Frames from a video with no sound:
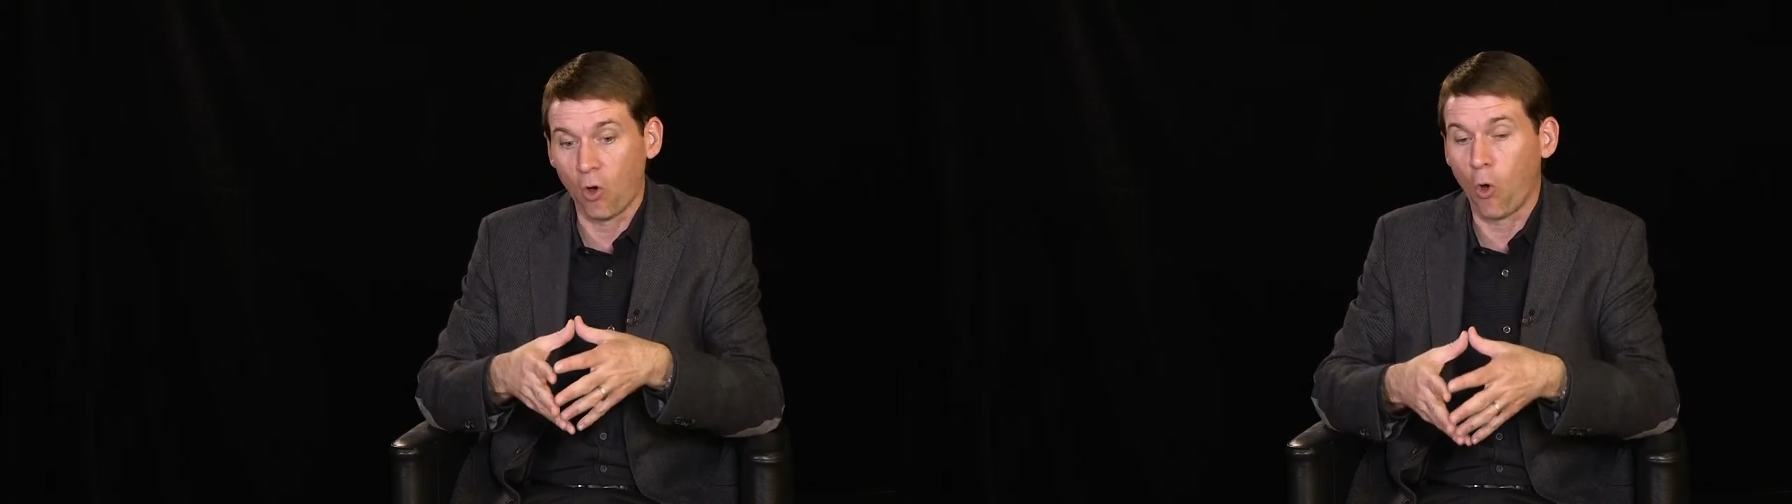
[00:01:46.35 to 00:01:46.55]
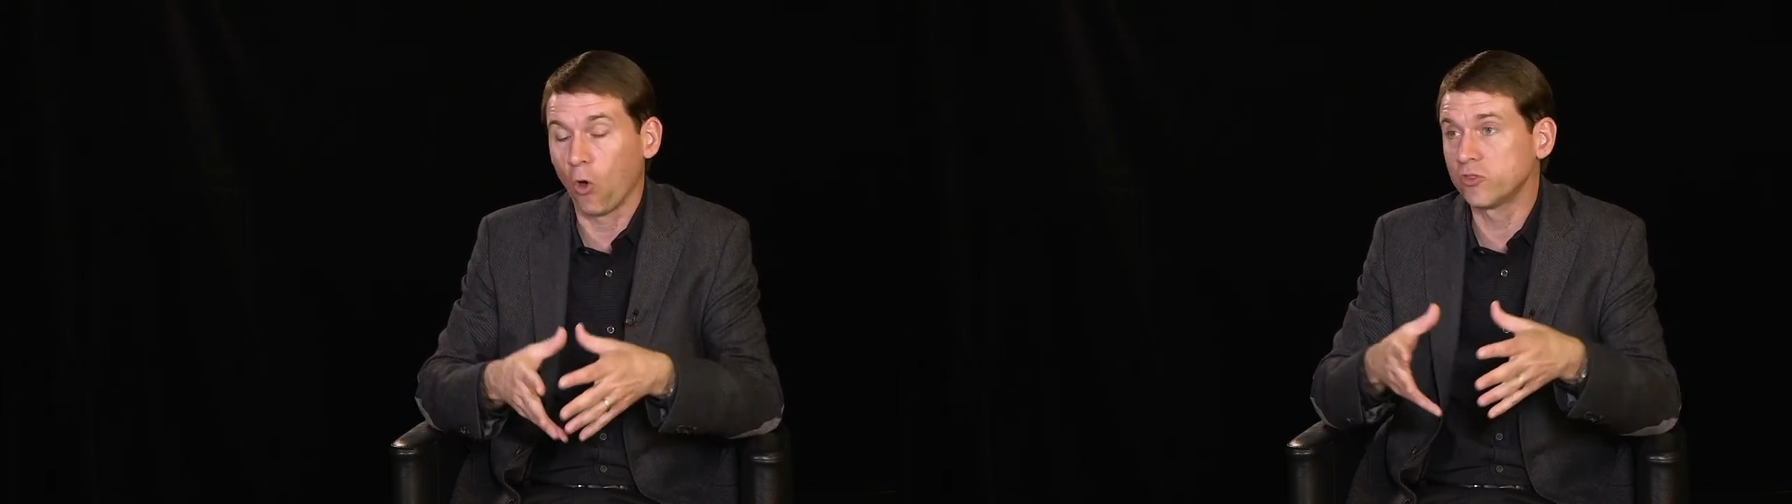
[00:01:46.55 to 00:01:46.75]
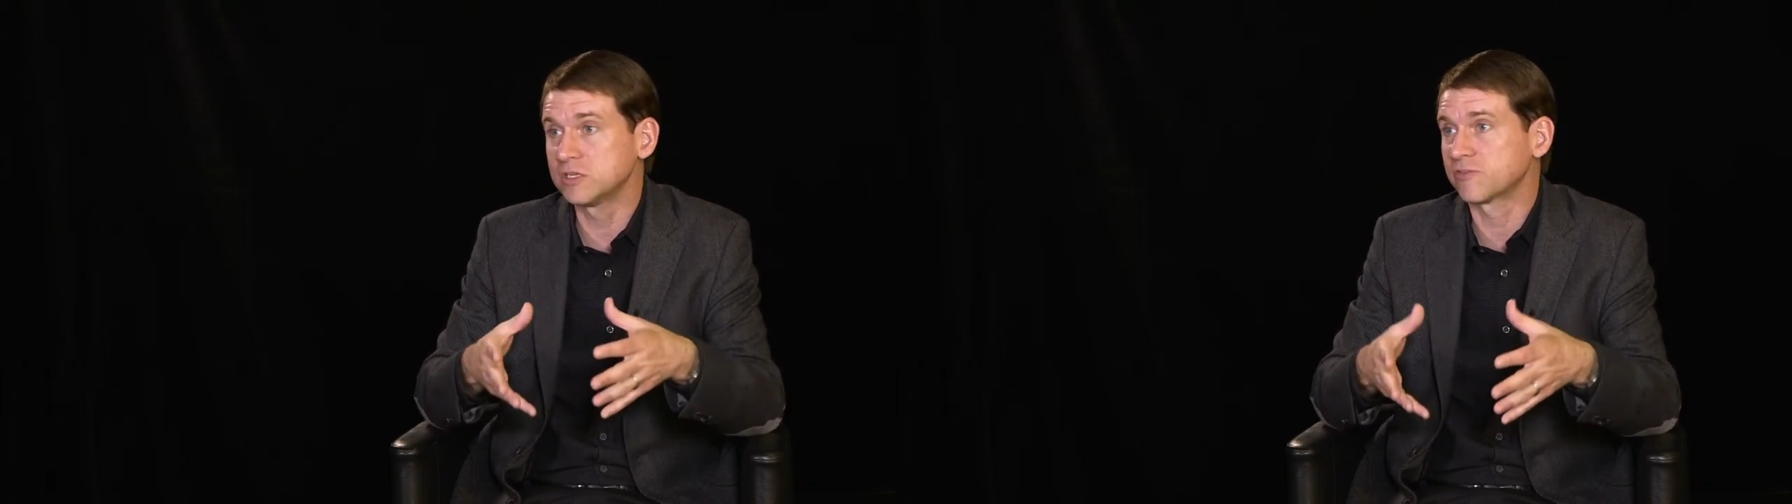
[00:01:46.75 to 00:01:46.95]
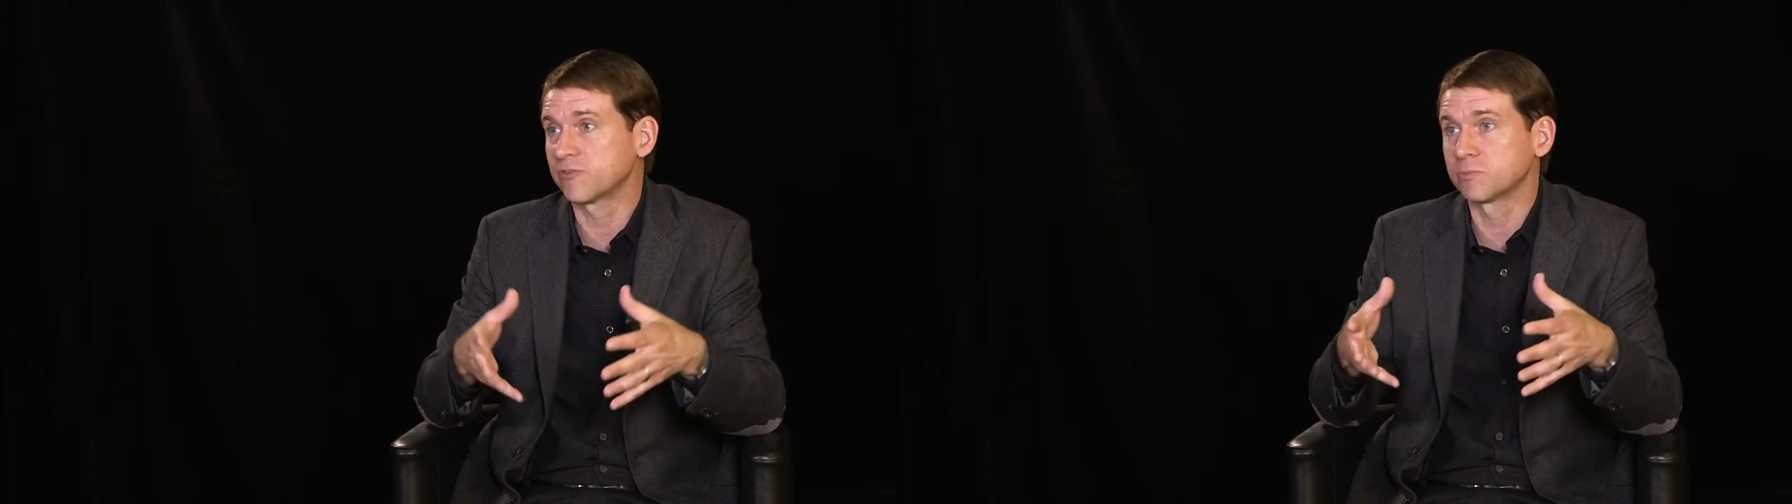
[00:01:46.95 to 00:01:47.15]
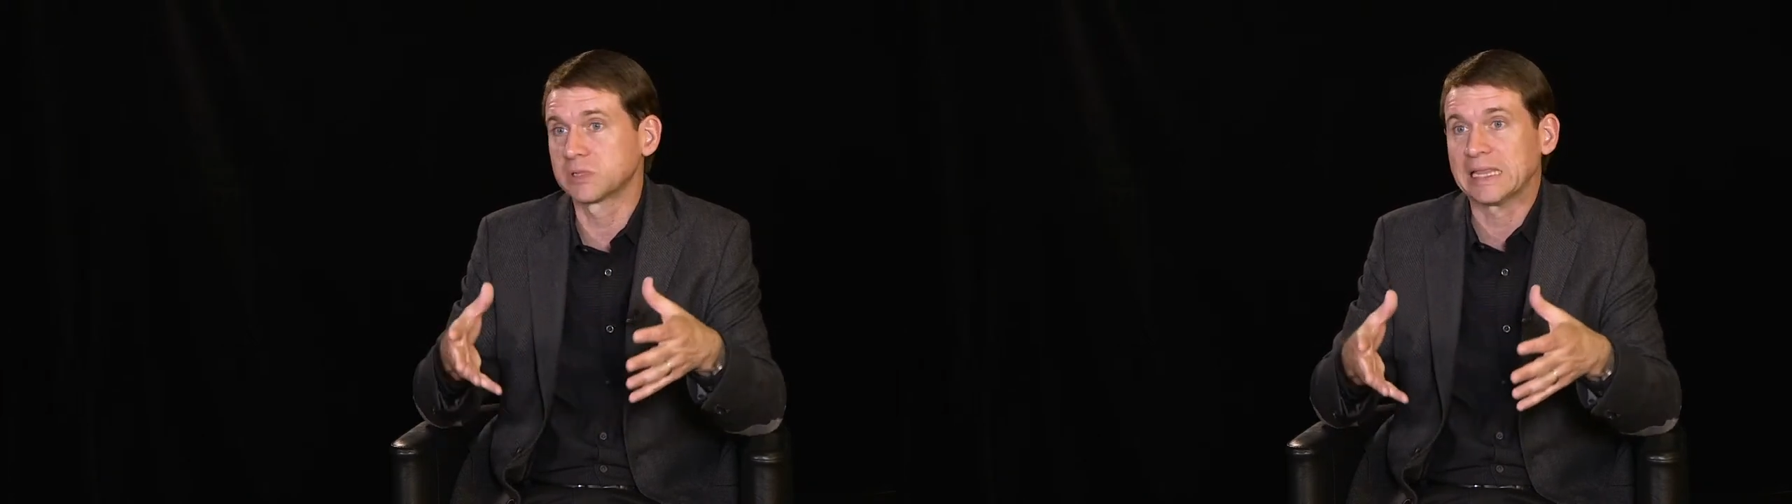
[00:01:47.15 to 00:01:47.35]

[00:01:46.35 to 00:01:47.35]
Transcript: all the different